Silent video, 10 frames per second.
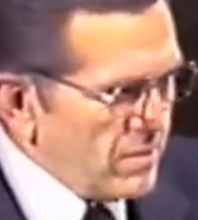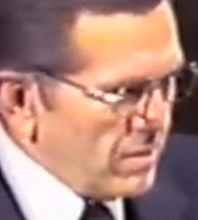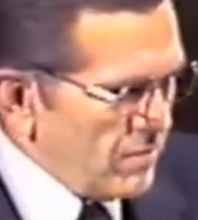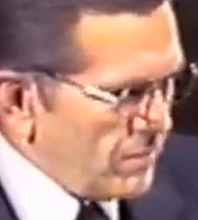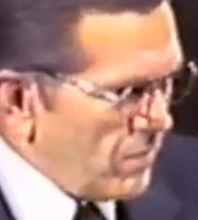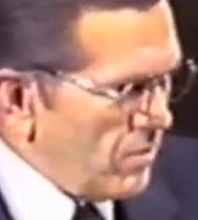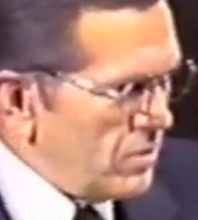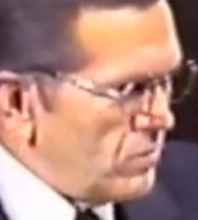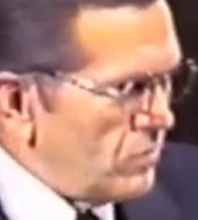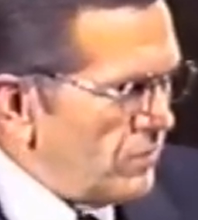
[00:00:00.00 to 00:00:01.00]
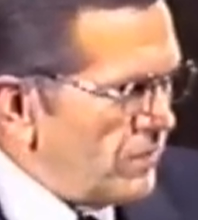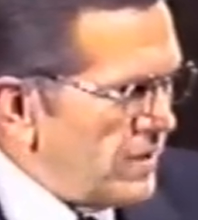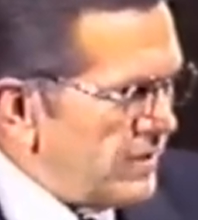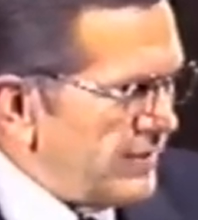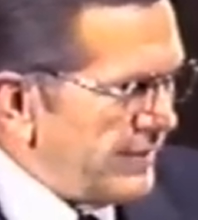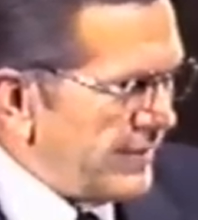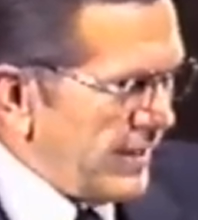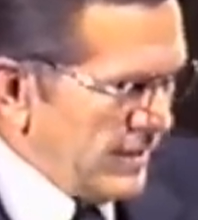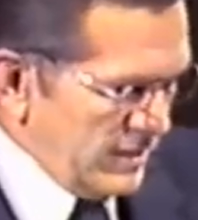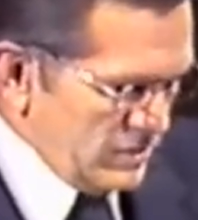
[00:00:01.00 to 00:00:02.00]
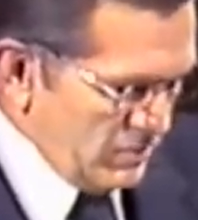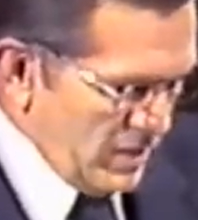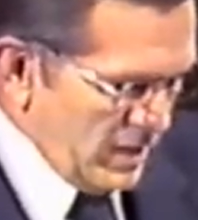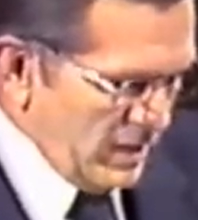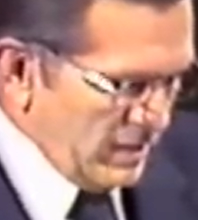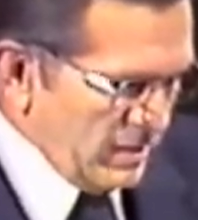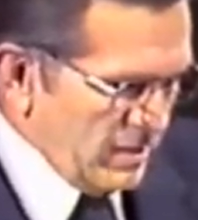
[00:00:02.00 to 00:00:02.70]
Therefore you will feel that it is right.